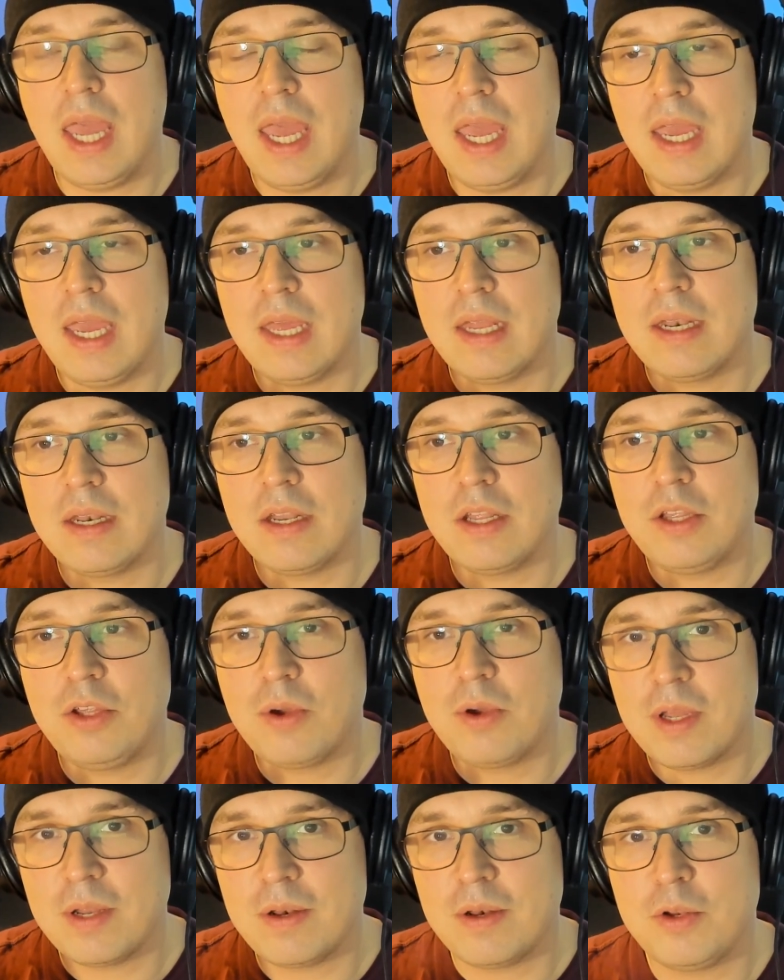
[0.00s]
and you
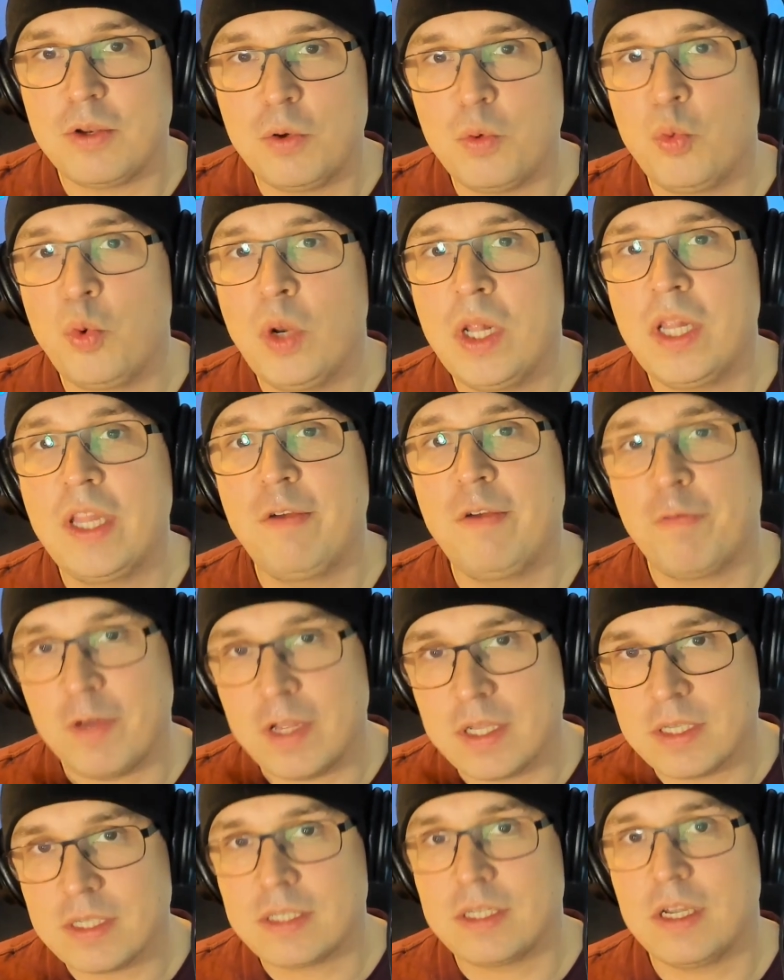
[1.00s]
can do really
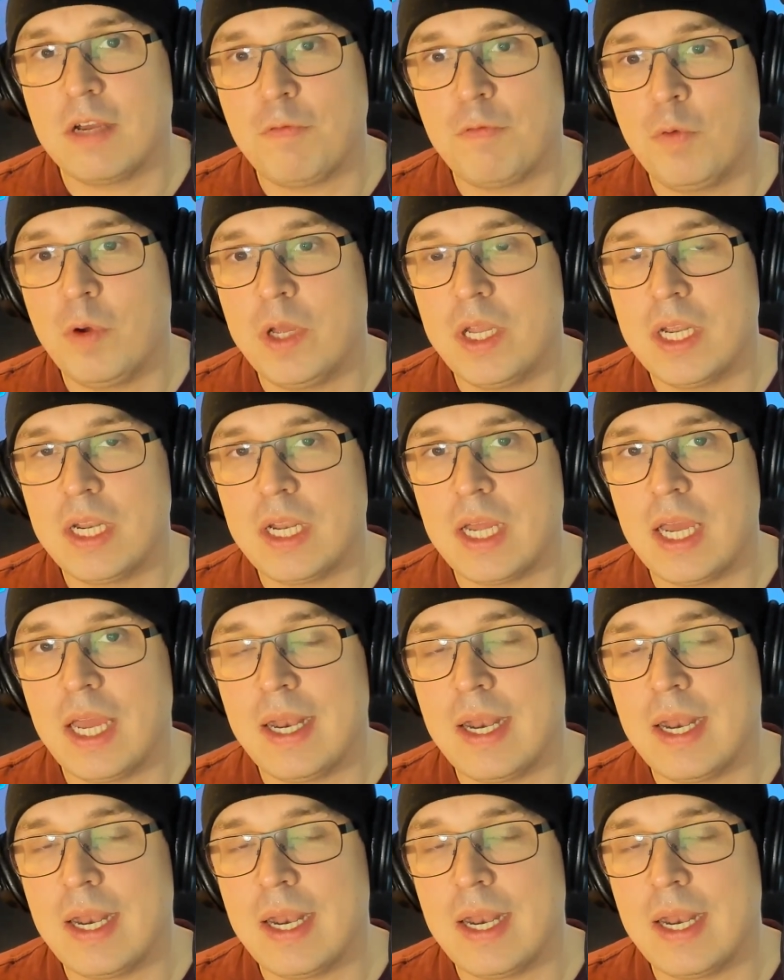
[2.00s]
fun stuff with it.